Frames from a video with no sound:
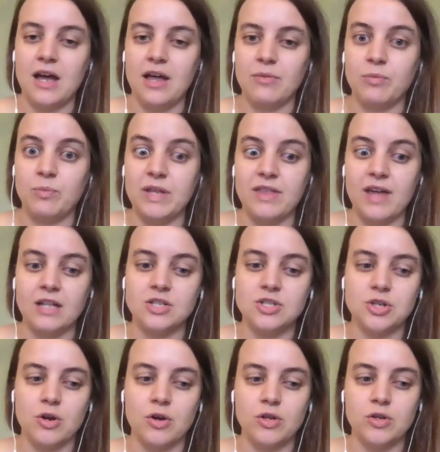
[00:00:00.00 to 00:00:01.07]
We then
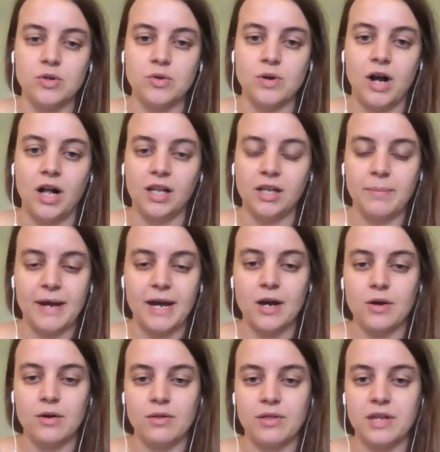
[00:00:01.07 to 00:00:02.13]
show you all
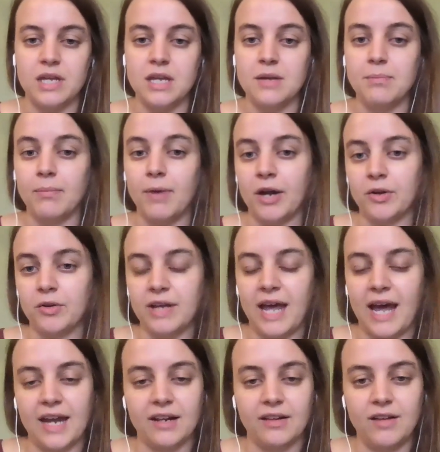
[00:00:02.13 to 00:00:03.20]
about the model
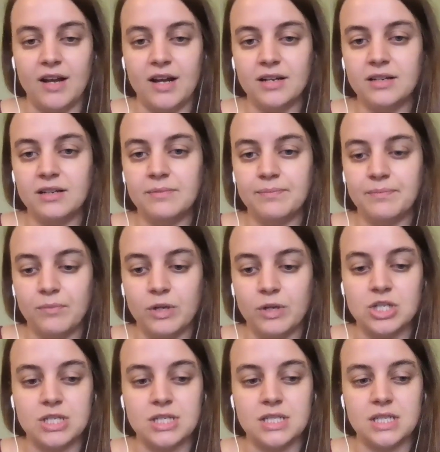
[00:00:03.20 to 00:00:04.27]
catalog, which
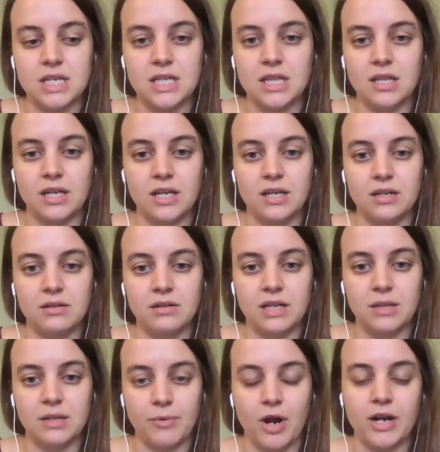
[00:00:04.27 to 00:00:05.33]
is in
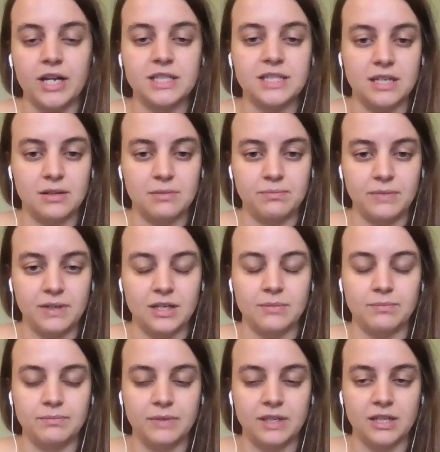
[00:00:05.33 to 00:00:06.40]
the product in
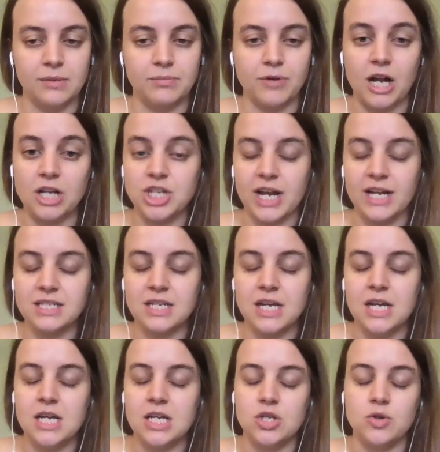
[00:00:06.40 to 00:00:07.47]
a project.
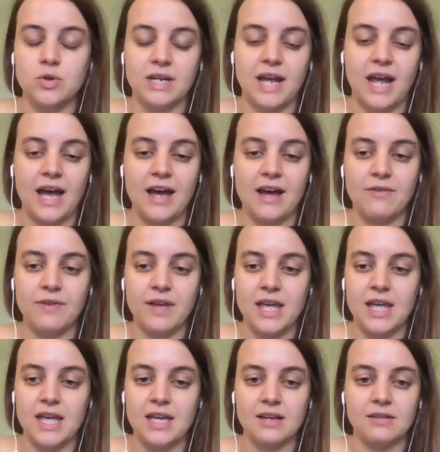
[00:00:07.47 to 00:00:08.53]
You can have
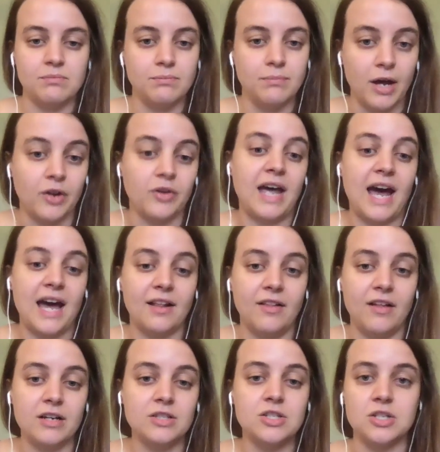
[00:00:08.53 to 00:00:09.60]
a model
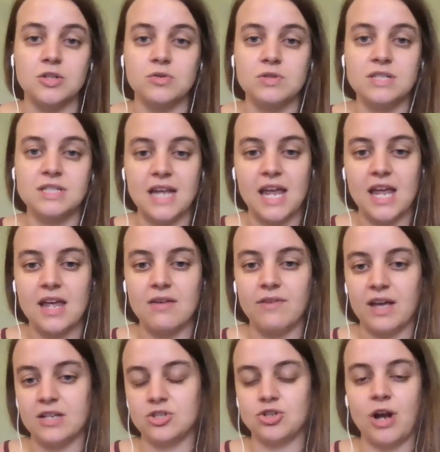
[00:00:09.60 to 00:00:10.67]
catalog to save
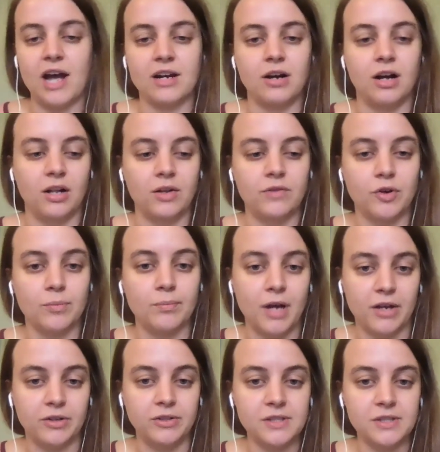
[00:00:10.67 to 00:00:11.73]
and track all of your
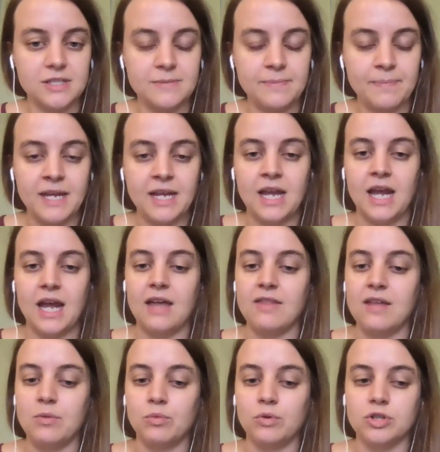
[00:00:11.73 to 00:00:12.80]
models. And
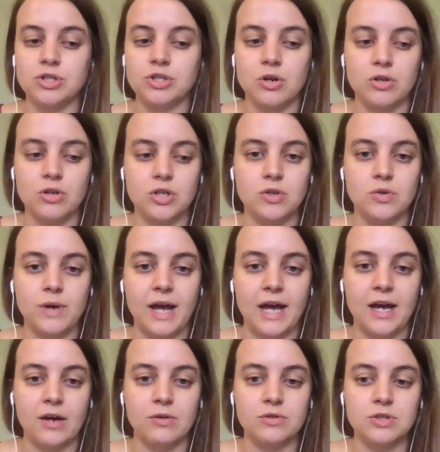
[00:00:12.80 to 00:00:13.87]
then we'll show you
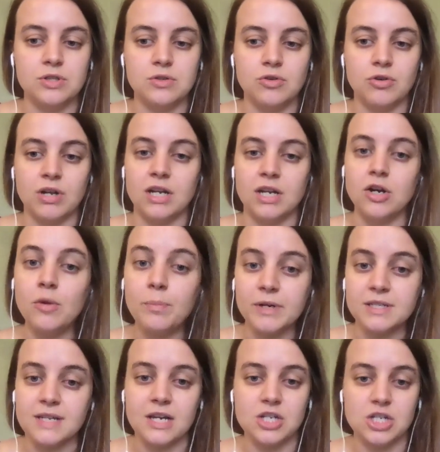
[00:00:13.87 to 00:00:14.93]
how to create a notebook
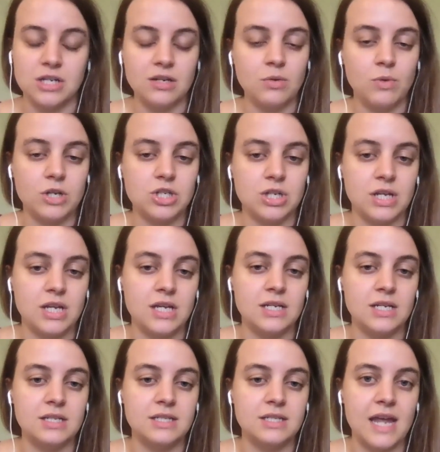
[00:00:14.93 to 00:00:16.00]
session, which
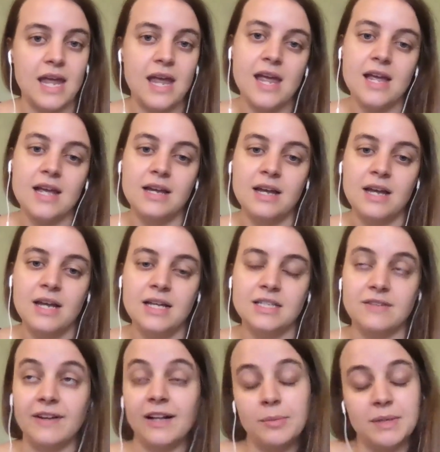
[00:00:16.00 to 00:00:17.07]
is a
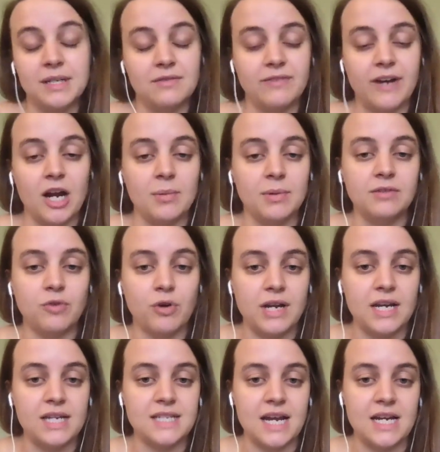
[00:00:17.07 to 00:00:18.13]
development environment for
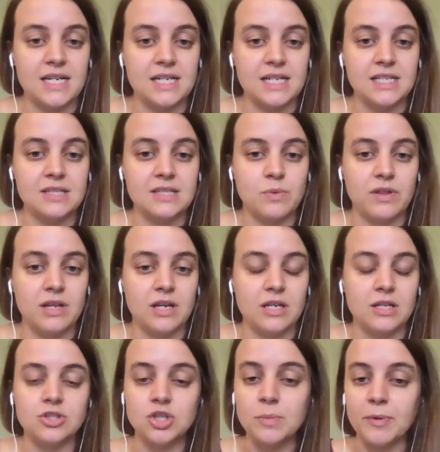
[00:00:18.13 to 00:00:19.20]
data scientists with
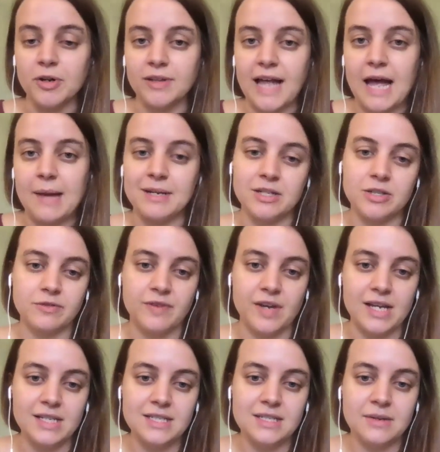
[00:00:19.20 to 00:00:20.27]
a Jupyter Lab
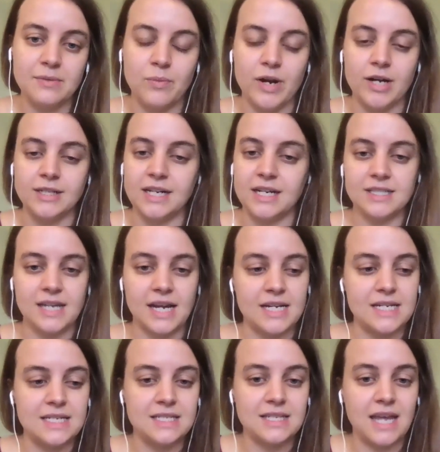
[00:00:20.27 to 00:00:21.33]
interface where data
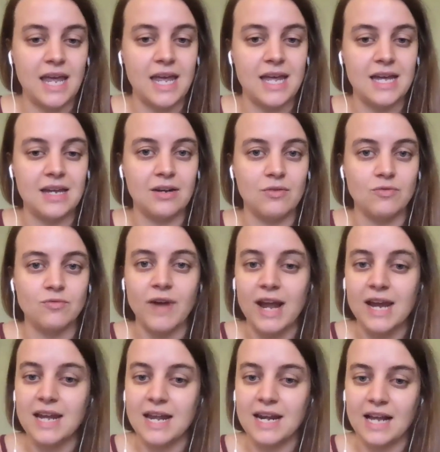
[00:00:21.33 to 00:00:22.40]
scientists can
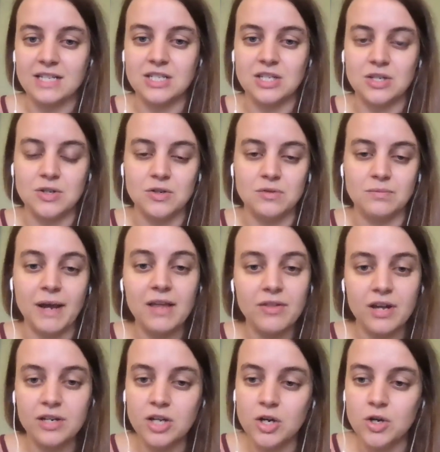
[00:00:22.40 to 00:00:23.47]
write and execute
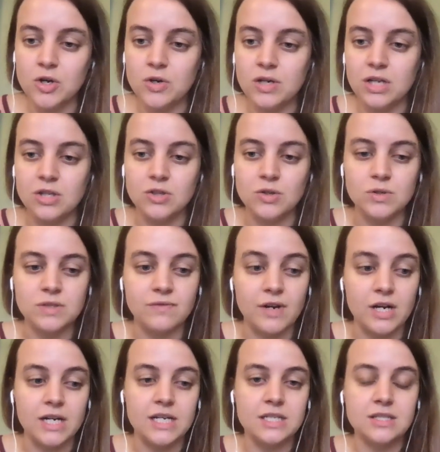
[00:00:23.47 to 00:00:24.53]
Python code, use
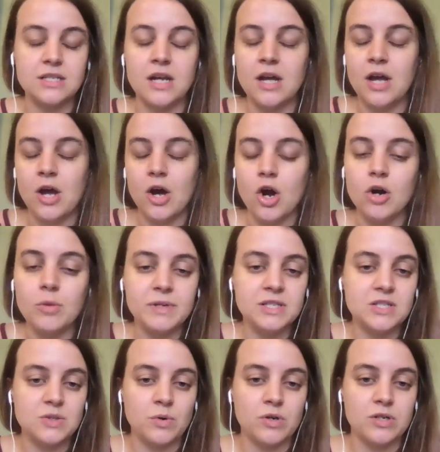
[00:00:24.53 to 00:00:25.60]
various open
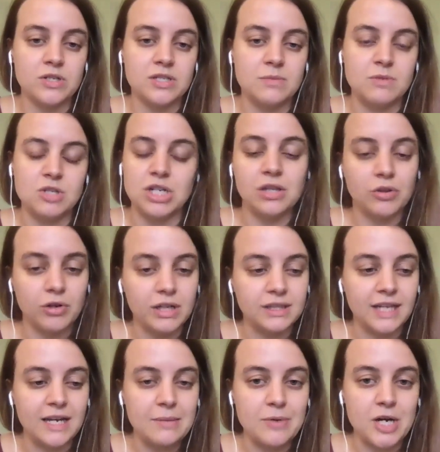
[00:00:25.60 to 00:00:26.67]
source machine learning
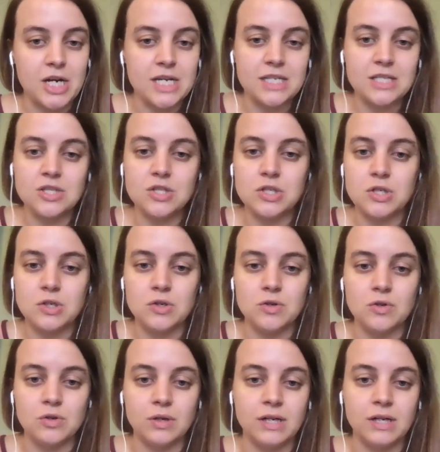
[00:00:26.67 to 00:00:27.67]
libraries to